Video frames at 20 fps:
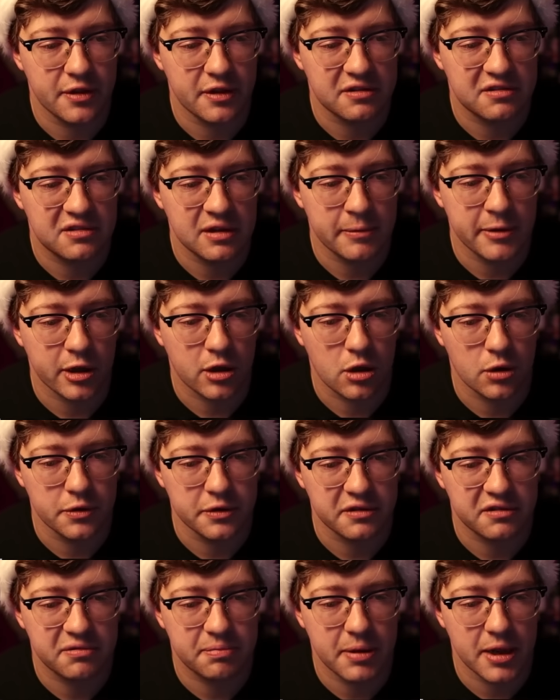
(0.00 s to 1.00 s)
the
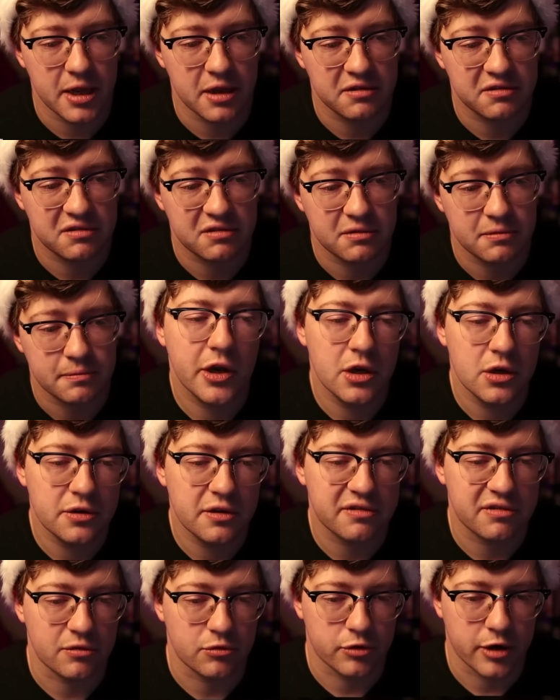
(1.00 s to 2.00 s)
semicolon space. And we could
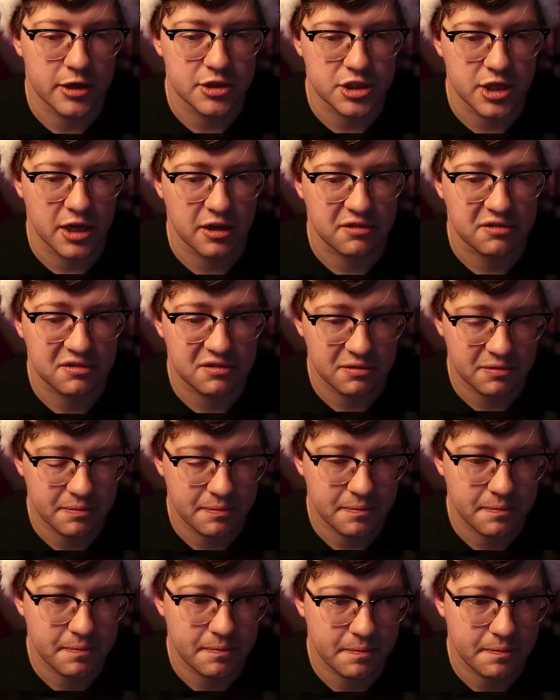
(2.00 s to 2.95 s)
do this in regex.